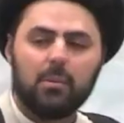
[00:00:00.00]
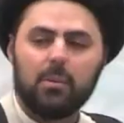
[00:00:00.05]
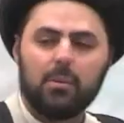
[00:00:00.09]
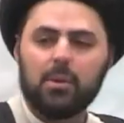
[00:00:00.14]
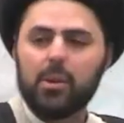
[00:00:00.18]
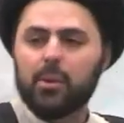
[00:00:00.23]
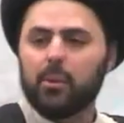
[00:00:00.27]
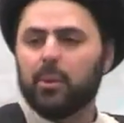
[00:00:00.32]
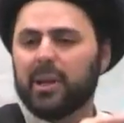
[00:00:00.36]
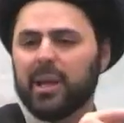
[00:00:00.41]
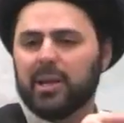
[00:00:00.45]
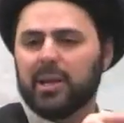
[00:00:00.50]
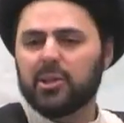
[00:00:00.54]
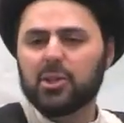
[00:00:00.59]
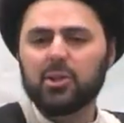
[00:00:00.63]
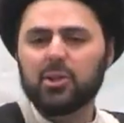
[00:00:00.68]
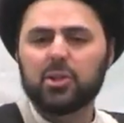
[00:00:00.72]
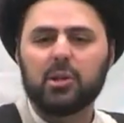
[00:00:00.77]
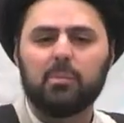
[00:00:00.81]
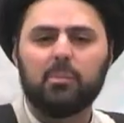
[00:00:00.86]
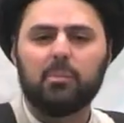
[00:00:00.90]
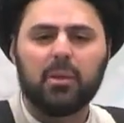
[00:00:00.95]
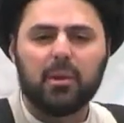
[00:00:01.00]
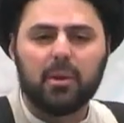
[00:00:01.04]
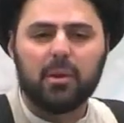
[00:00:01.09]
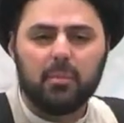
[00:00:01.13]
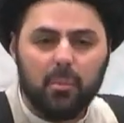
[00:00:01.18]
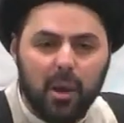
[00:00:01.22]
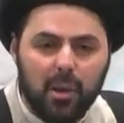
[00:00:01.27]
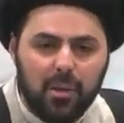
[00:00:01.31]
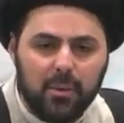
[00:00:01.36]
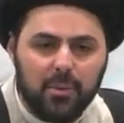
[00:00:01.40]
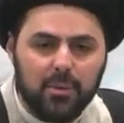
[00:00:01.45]
their relationship with their
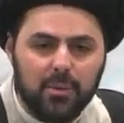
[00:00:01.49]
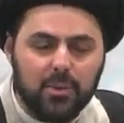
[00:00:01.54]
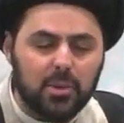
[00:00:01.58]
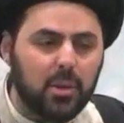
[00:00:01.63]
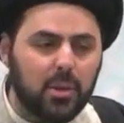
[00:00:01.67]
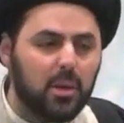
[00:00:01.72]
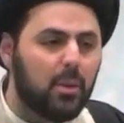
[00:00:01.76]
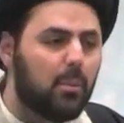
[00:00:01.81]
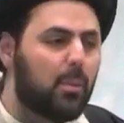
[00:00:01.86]
mothers,